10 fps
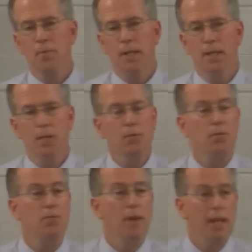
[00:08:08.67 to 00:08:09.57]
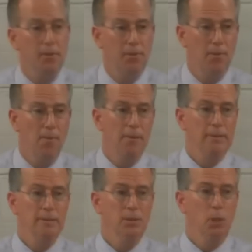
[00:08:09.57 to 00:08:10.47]
That gift of faith,
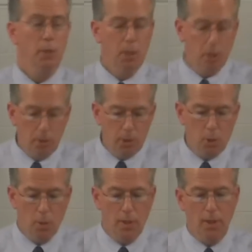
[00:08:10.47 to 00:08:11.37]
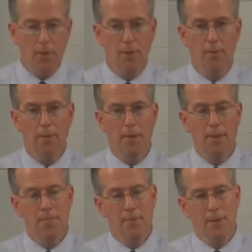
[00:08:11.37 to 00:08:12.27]
to encourage one another
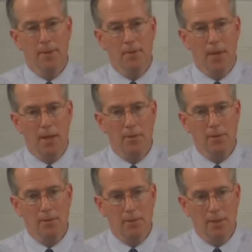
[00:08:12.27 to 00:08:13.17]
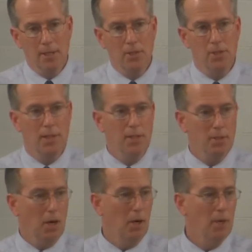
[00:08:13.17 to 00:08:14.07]
that these things
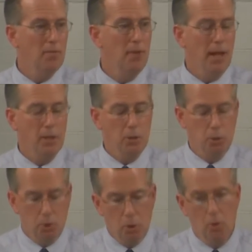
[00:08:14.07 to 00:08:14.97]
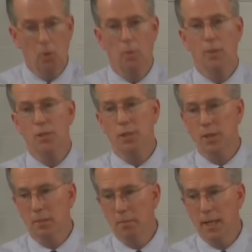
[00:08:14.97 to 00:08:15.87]
are in fact true and we see
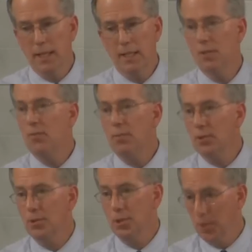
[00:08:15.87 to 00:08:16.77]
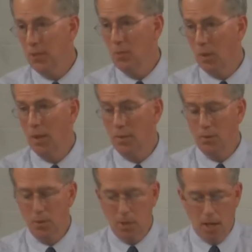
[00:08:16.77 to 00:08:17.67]
them making differences in one
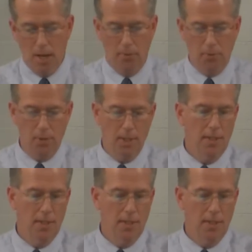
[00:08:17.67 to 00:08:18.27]
another's lives.